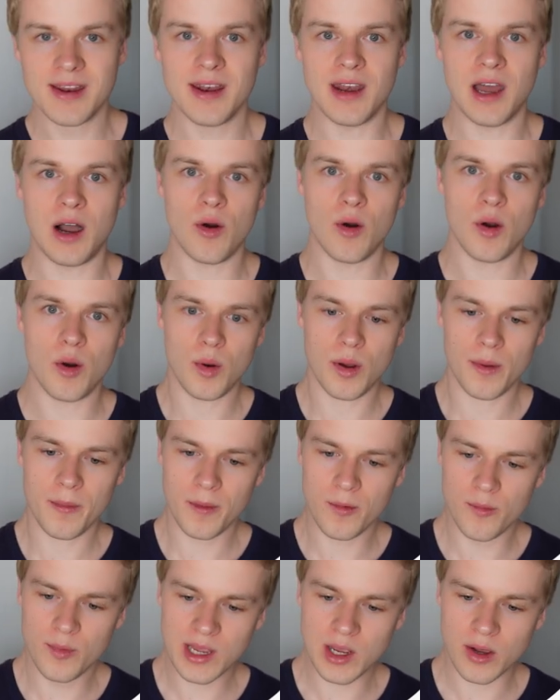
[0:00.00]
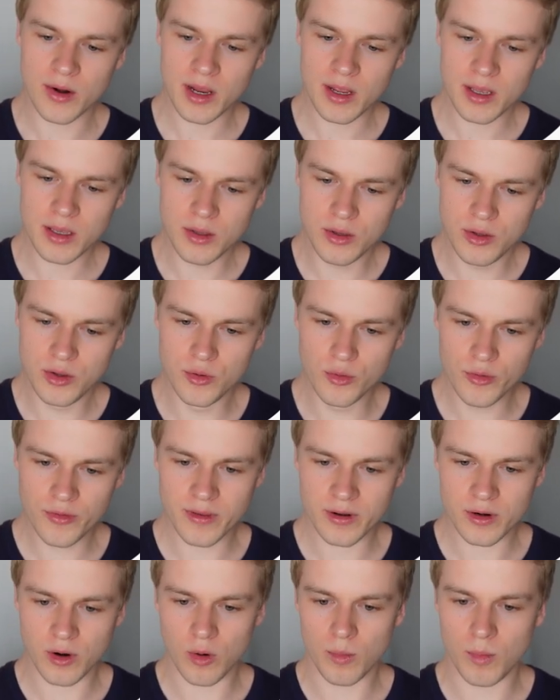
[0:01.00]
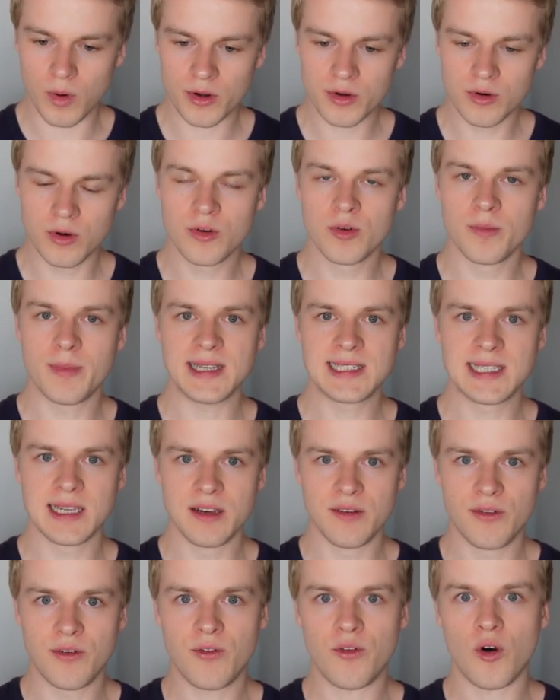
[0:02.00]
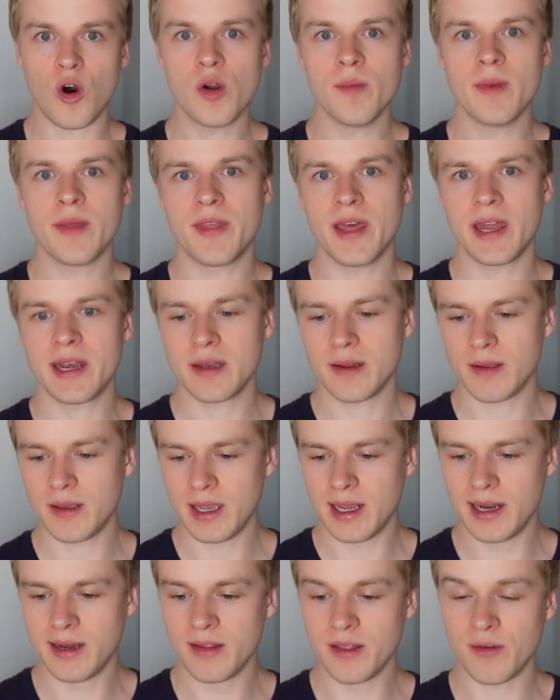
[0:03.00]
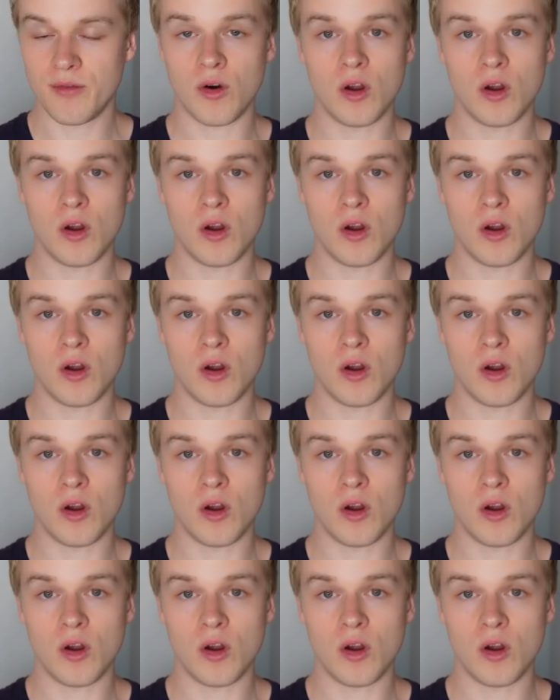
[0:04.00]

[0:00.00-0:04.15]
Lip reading: Now, we're gonna use that whole module to basically format that in the